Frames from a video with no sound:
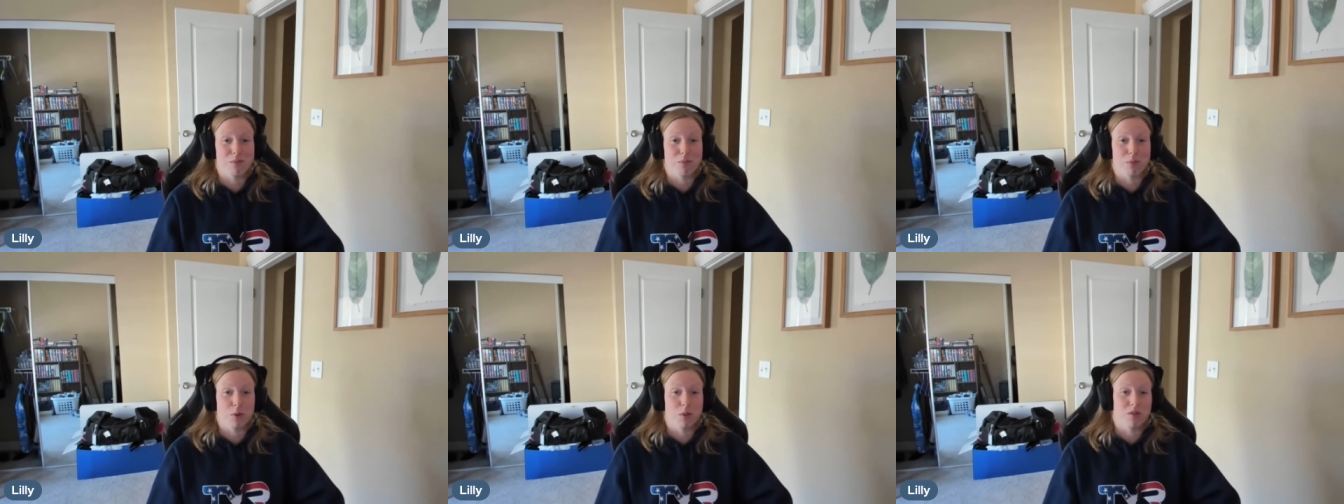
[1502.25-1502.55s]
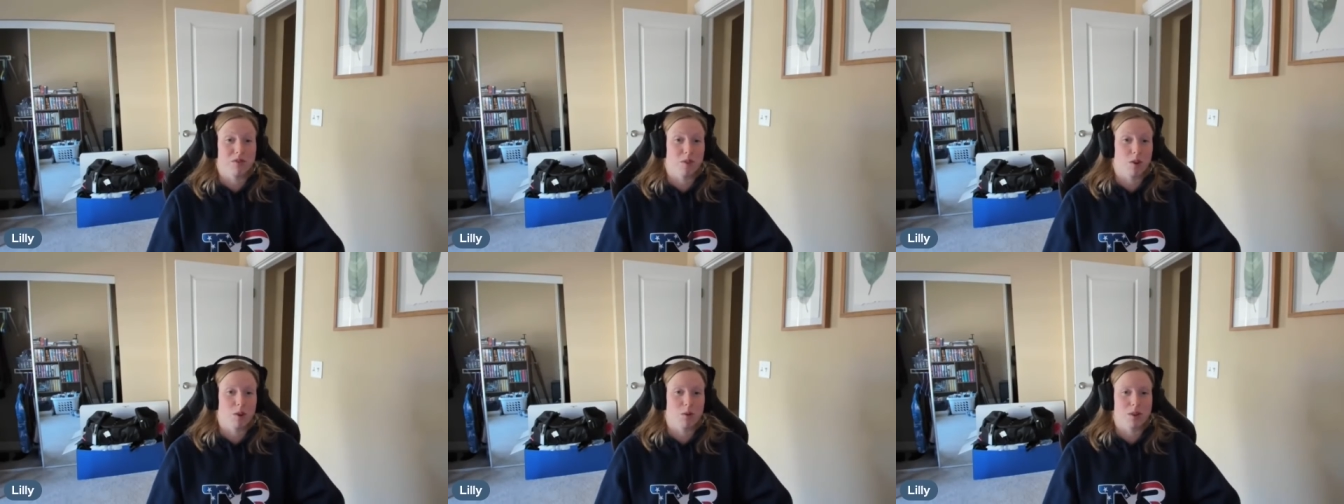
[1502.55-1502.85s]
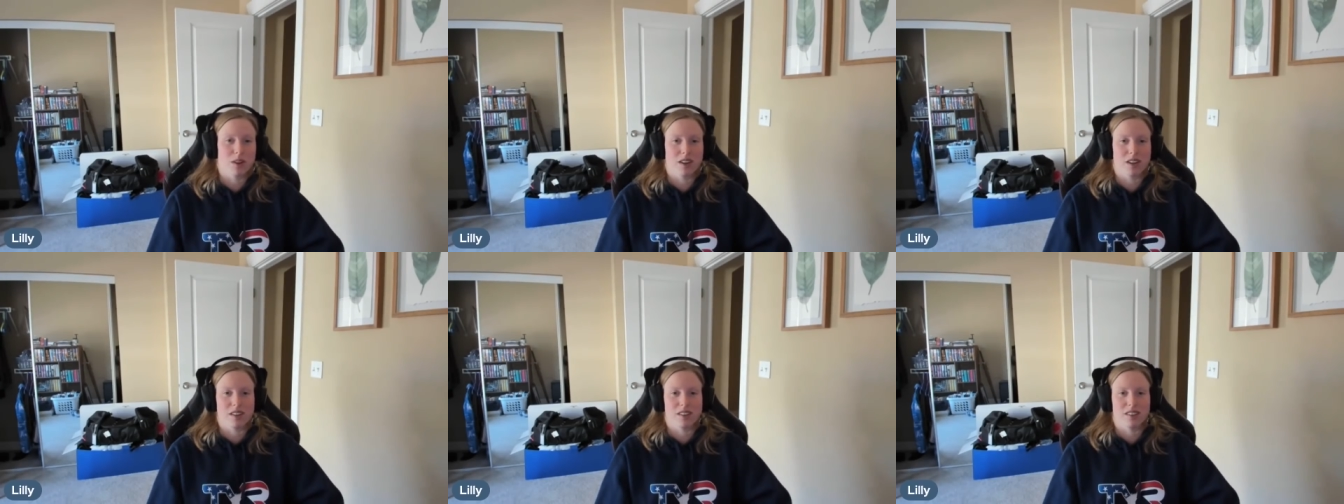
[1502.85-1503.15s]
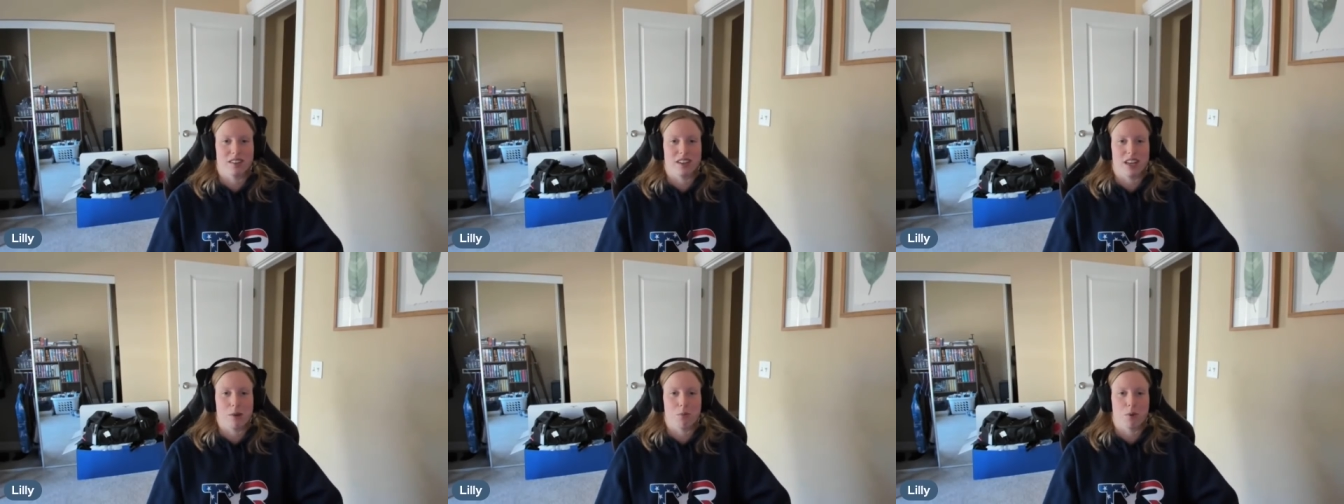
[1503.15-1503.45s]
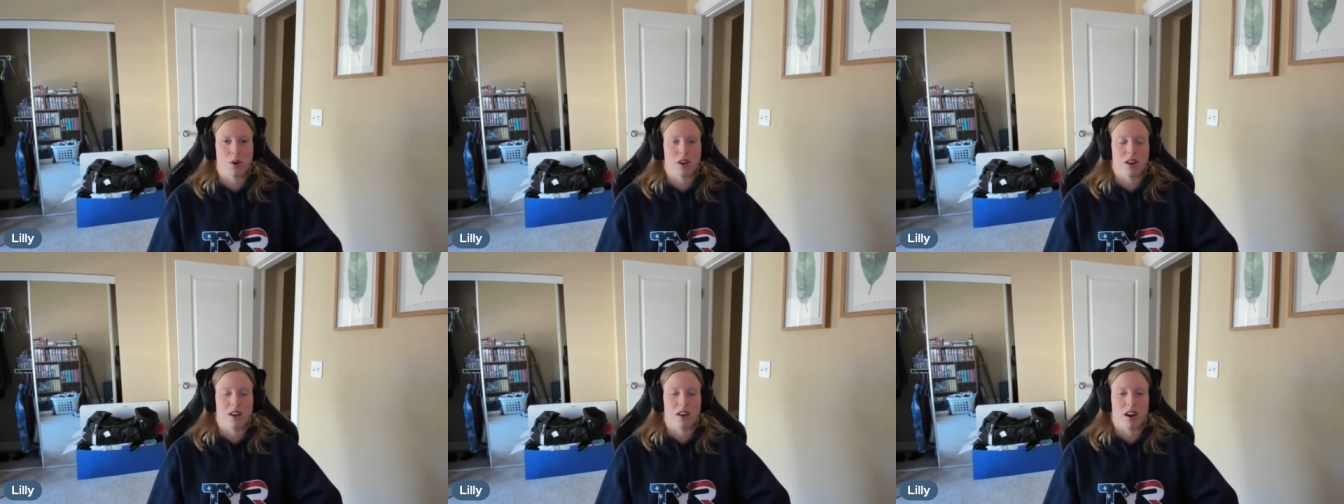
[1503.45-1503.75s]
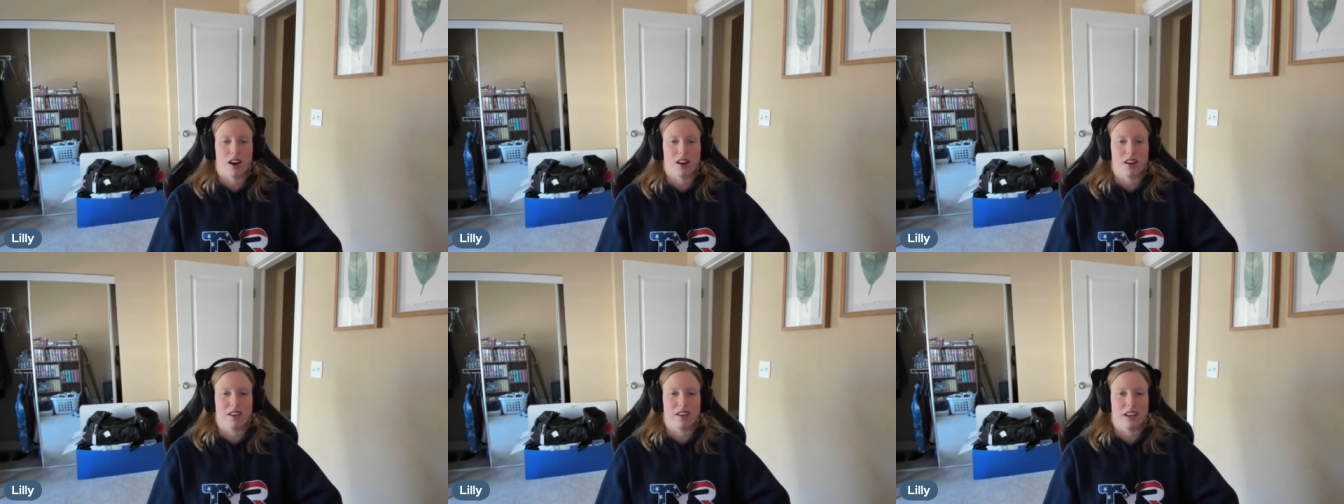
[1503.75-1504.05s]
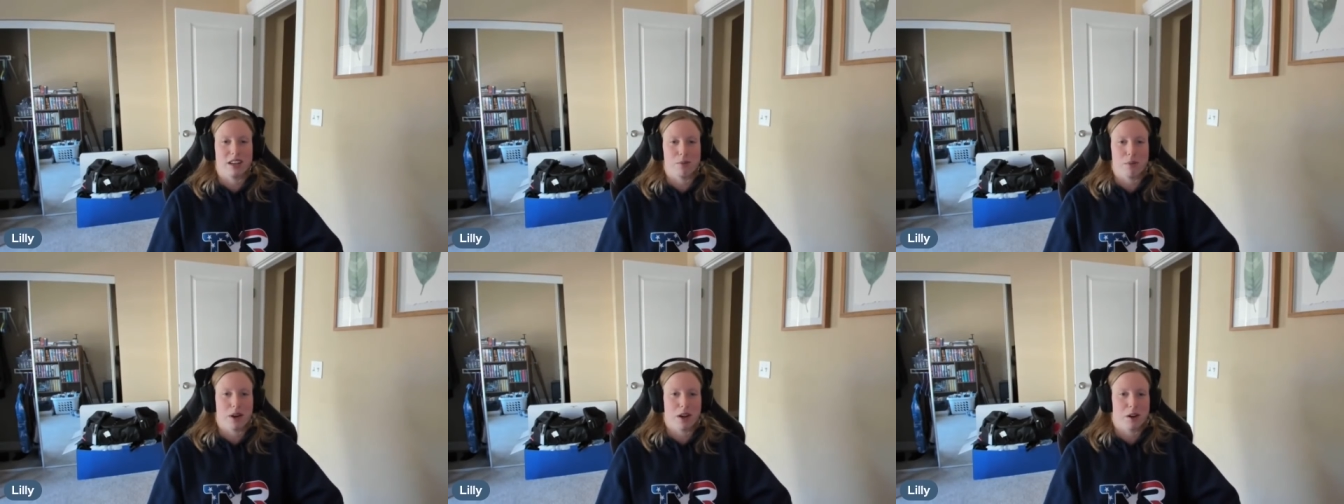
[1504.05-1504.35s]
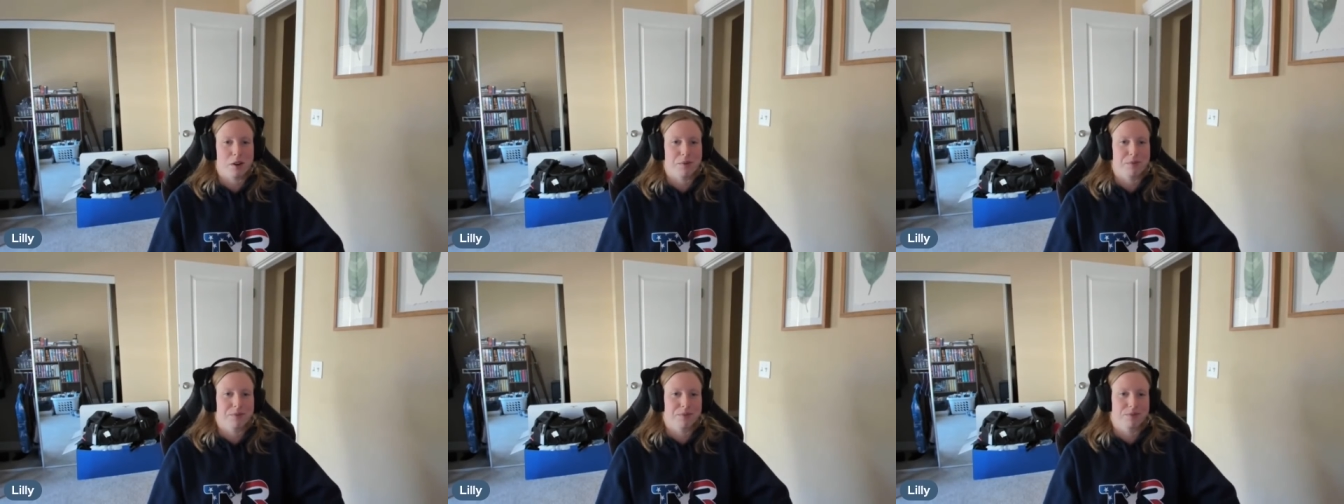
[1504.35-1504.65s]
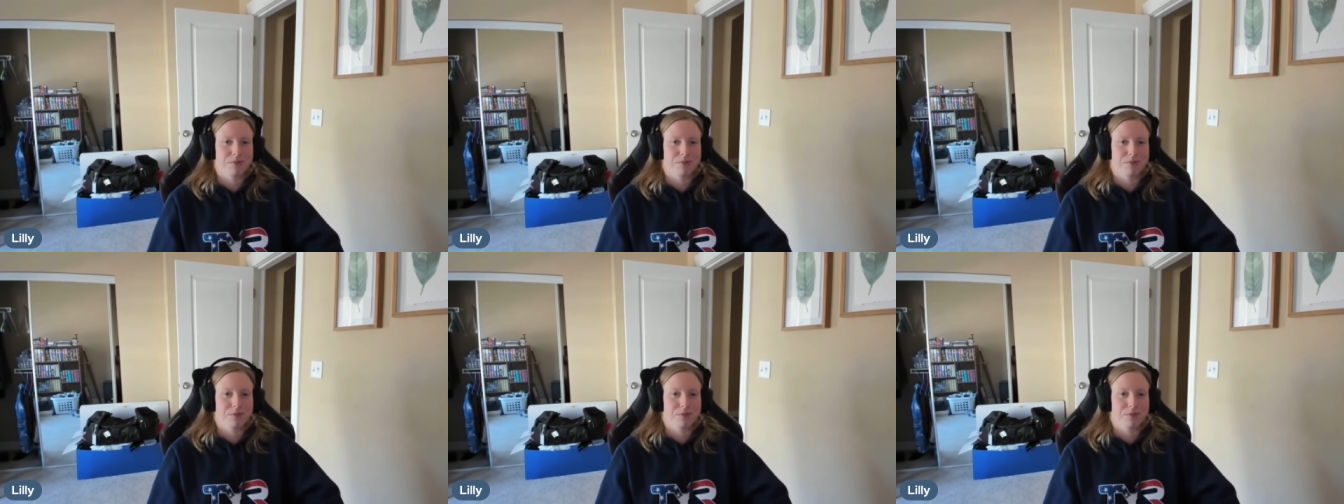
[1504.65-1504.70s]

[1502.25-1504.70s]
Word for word: move forward and keep working hard and getting better.